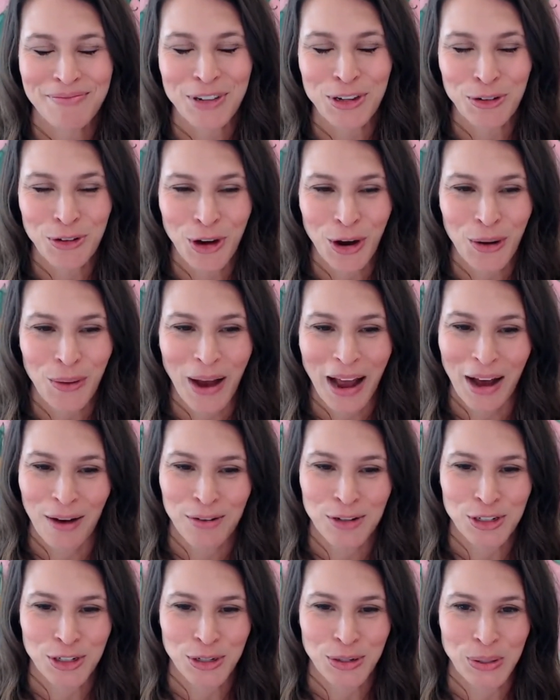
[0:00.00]
you go
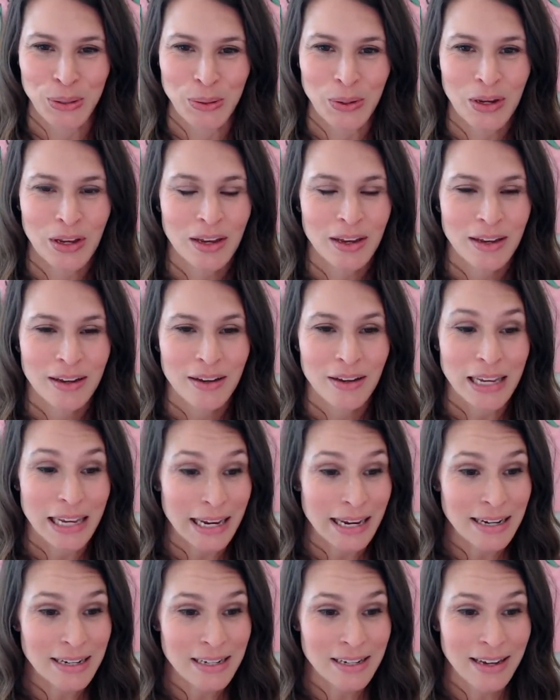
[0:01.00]
out to
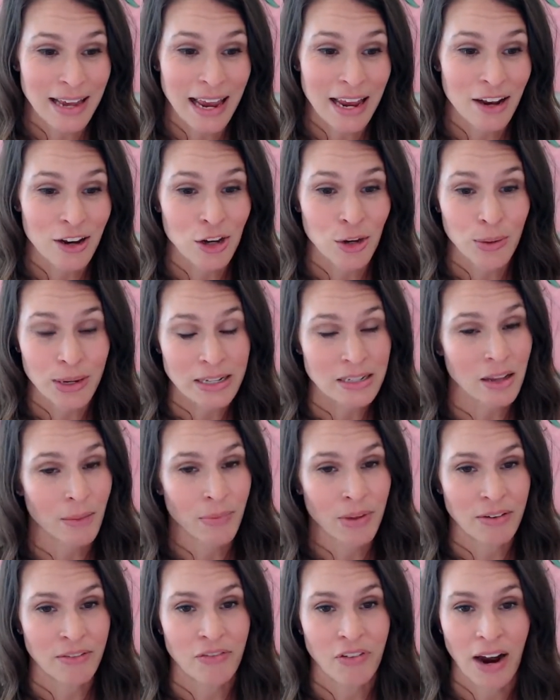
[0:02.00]
eat and you eat
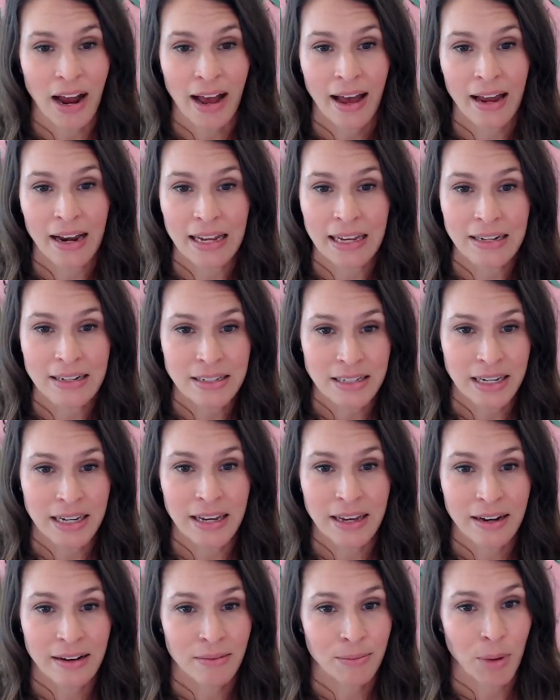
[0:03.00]
something fried, it's
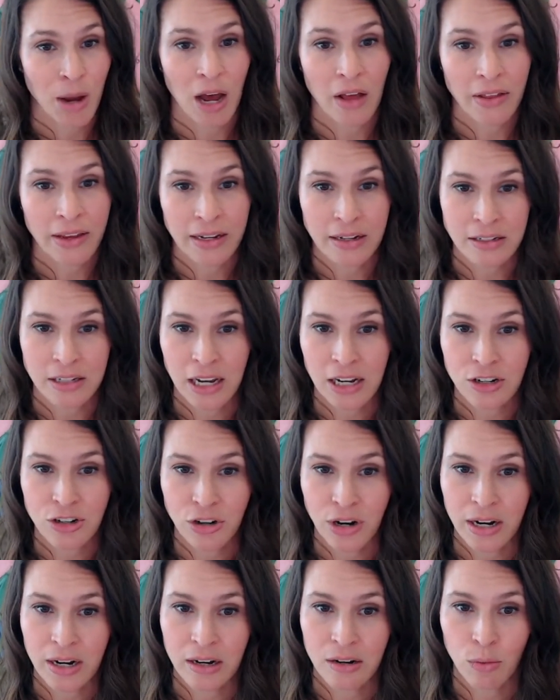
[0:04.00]
in
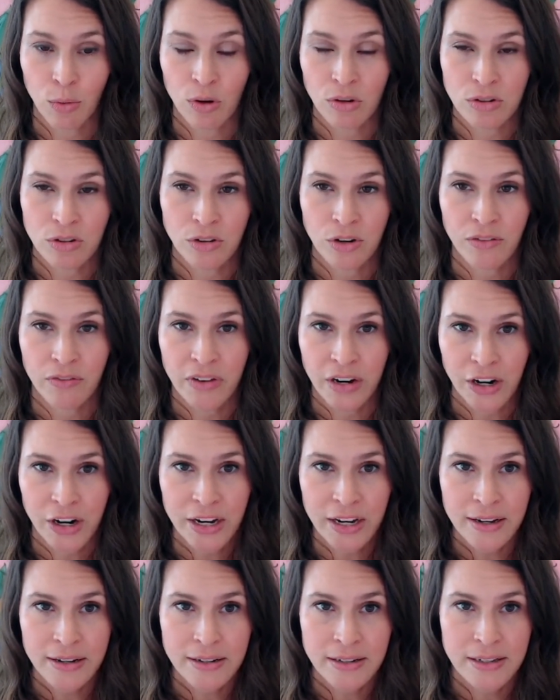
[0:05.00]
polyunsaturated oils. And they're very
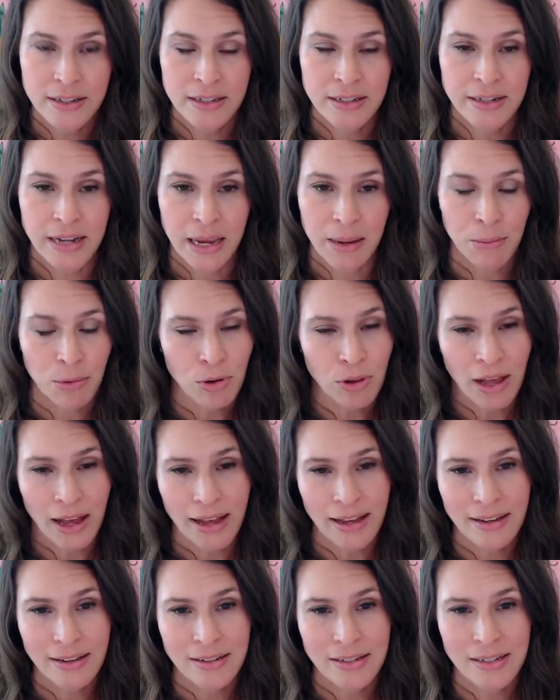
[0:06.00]

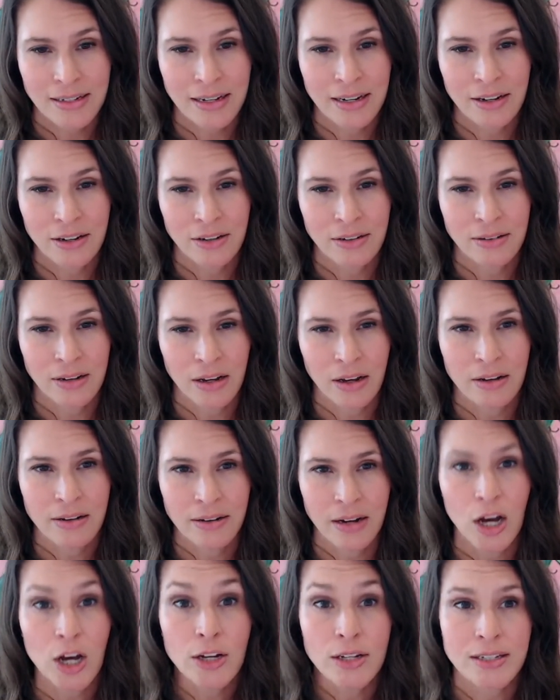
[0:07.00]
unstabilized and un
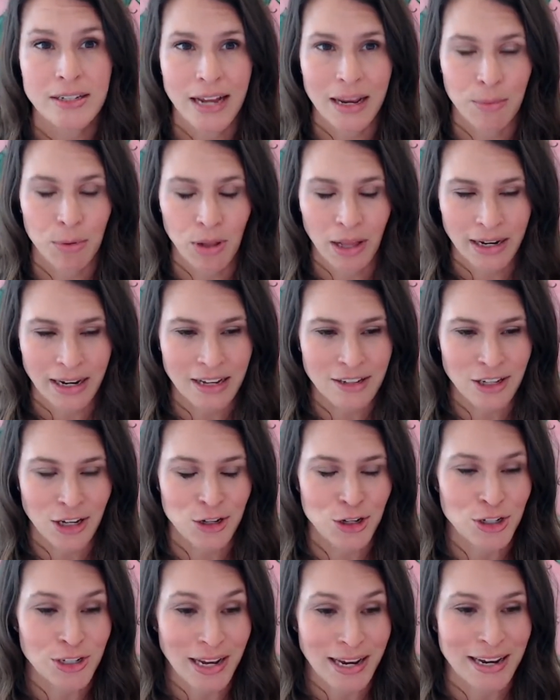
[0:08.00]
unstable, I guess I
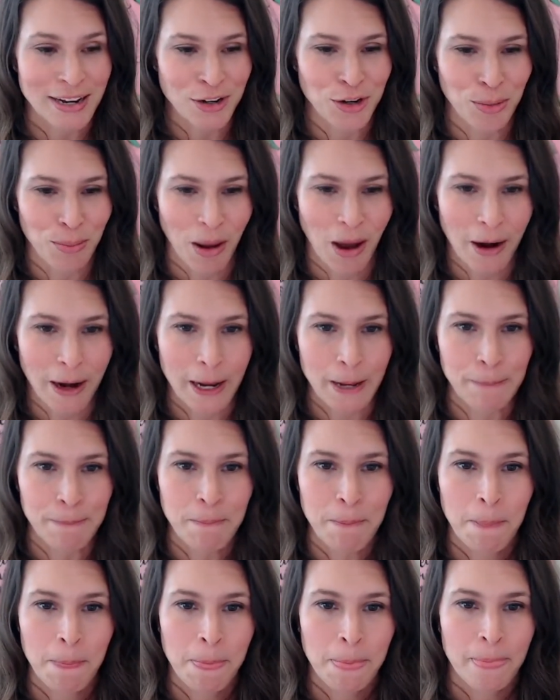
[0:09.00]
should say, in your body.
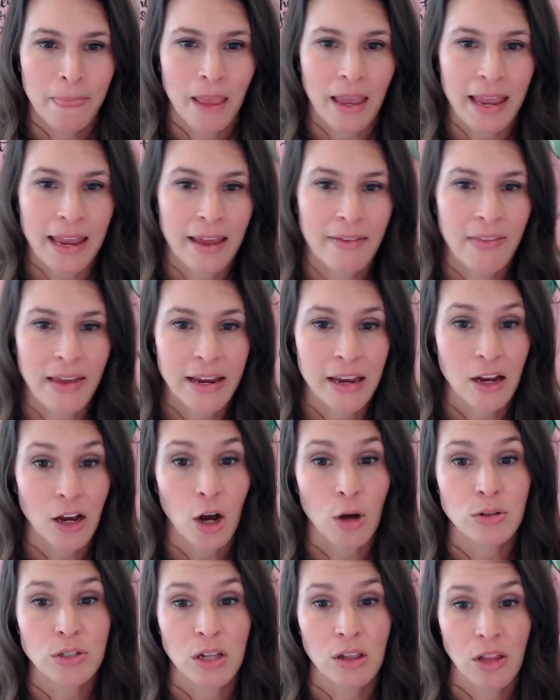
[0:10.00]
And they can
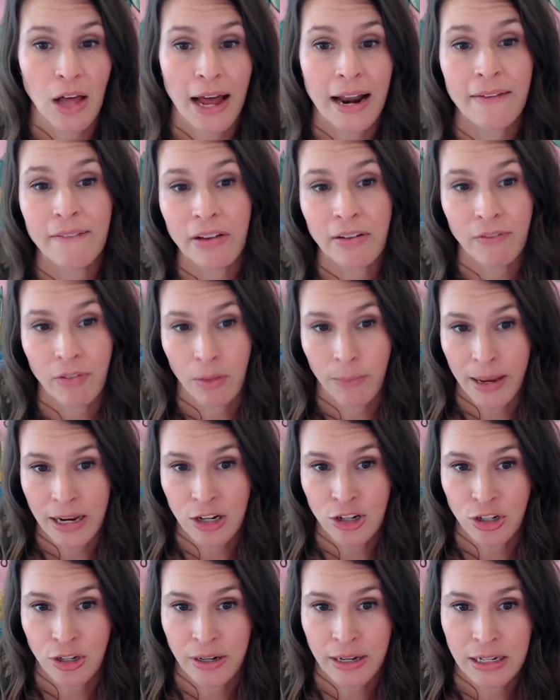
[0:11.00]
cause a lot of
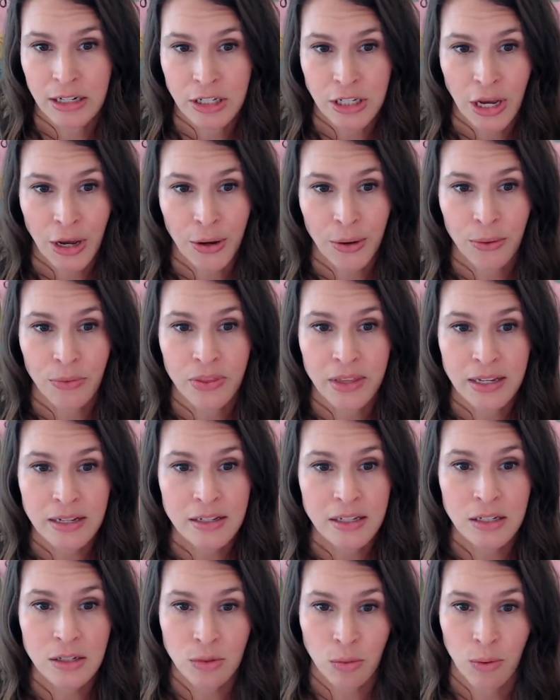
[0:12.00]
inflammation. And so
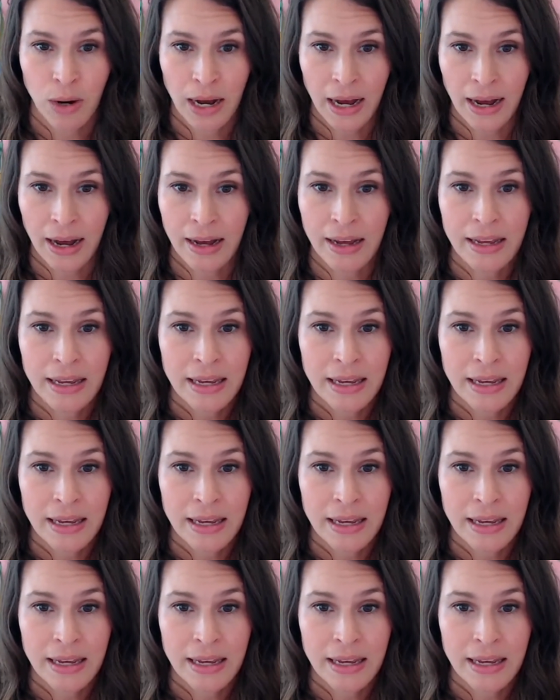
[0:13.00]
this is why